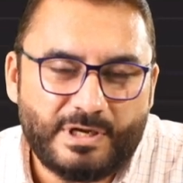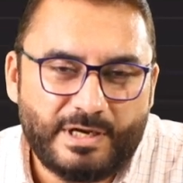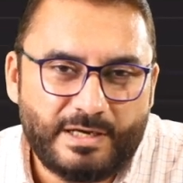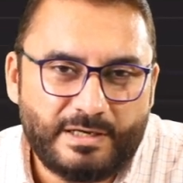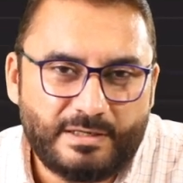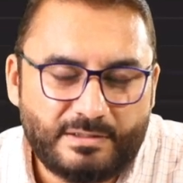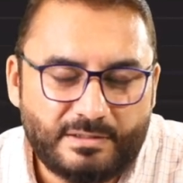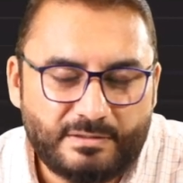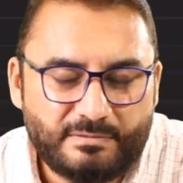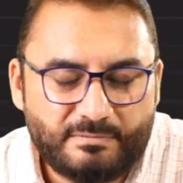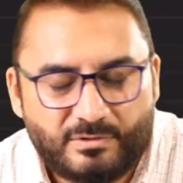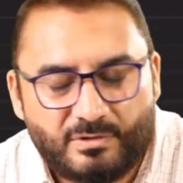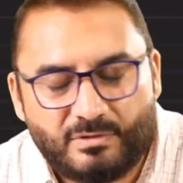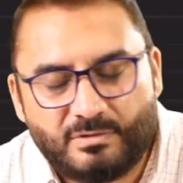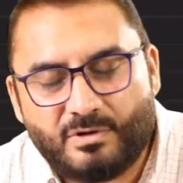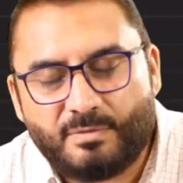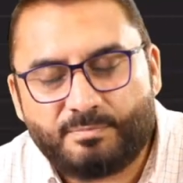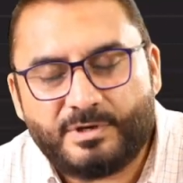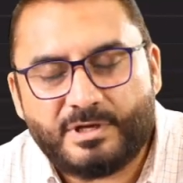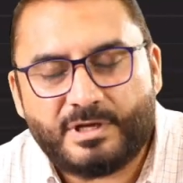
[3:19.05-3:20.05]
and the
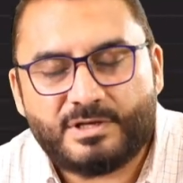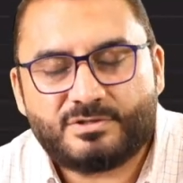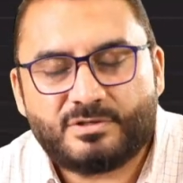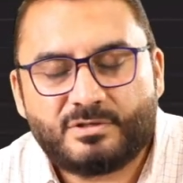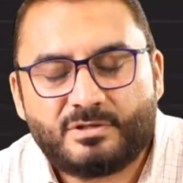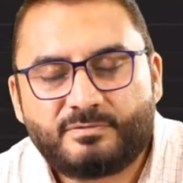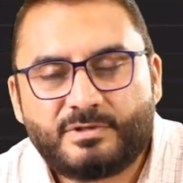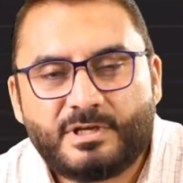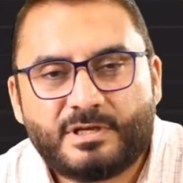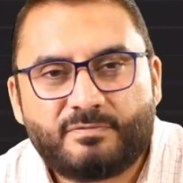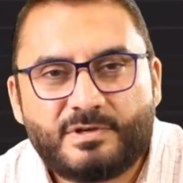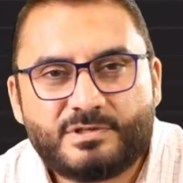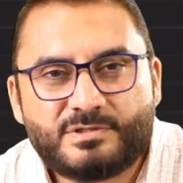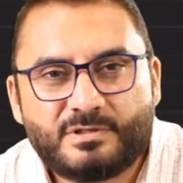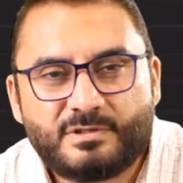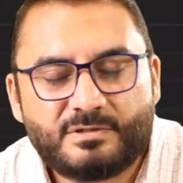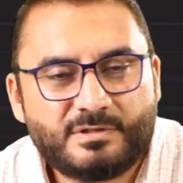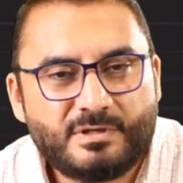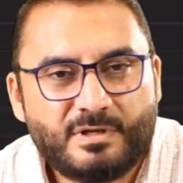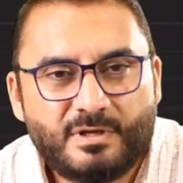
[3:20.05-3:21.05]
complication of the
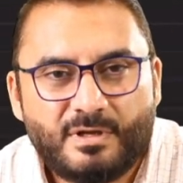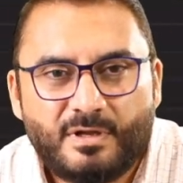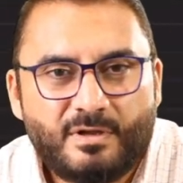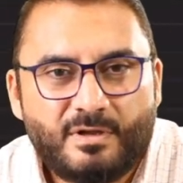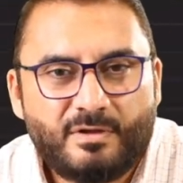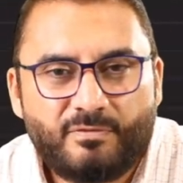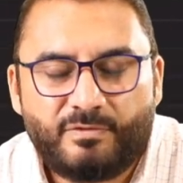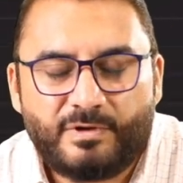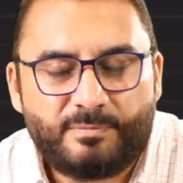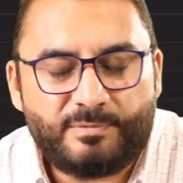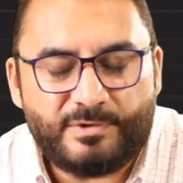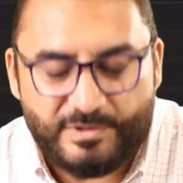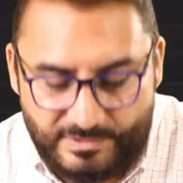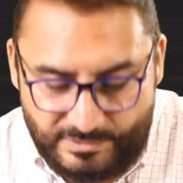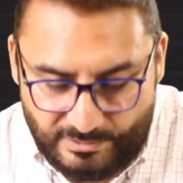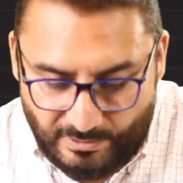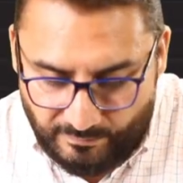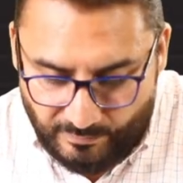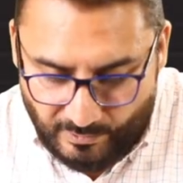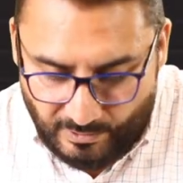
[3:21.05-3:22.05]
equations will be
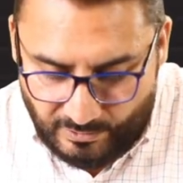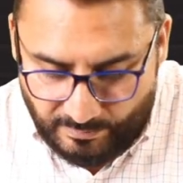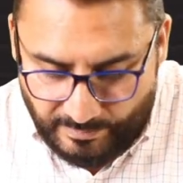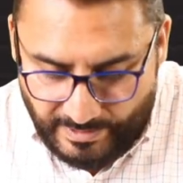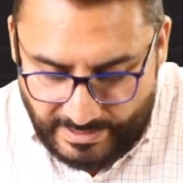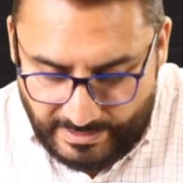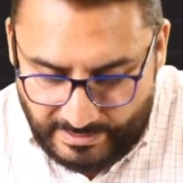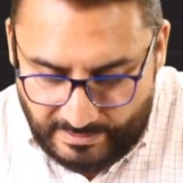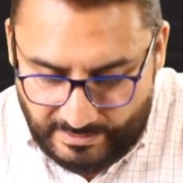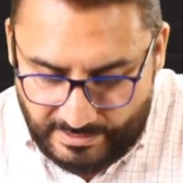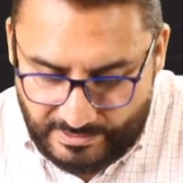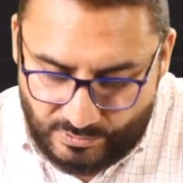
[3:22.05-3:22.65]
resolved automatically.